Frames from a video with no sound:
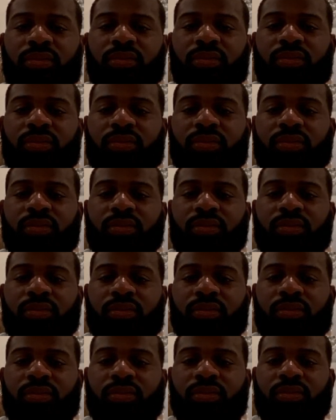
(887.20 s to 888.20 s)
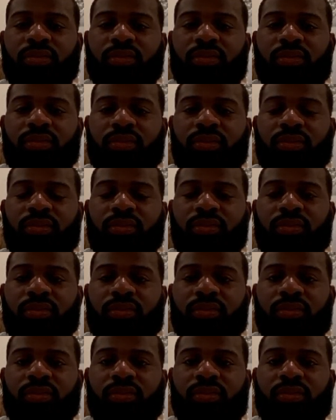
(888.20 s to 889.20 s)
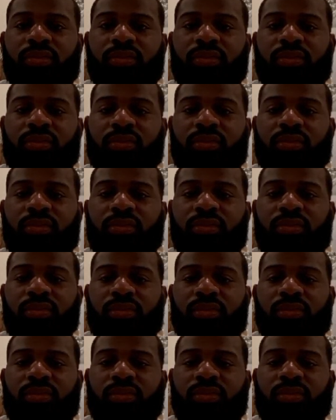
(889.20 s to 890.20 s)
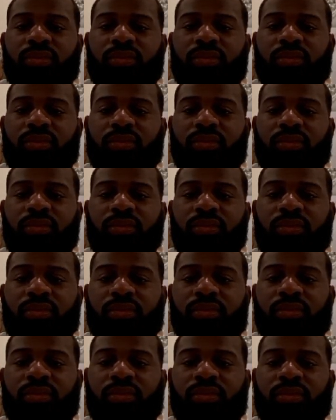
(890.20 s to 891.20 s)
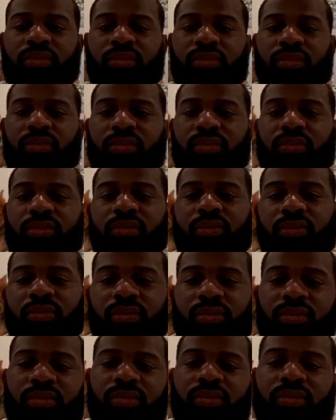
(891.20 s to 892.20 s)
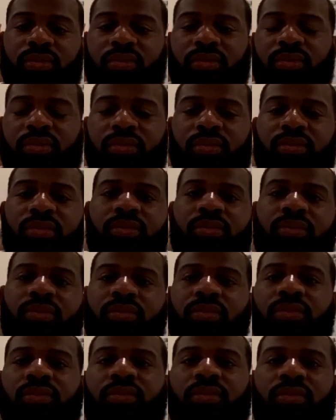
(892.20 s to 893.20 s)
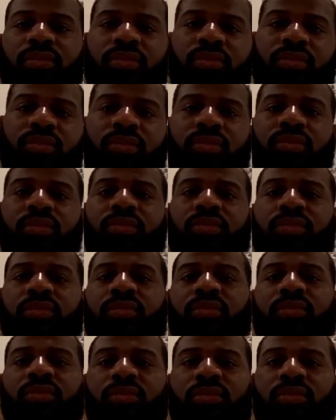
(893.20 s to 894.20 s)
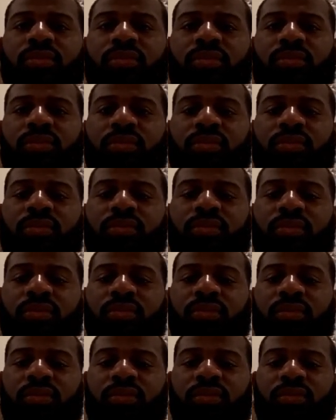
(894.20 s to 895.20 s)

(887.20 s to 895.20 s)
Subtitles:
(silent)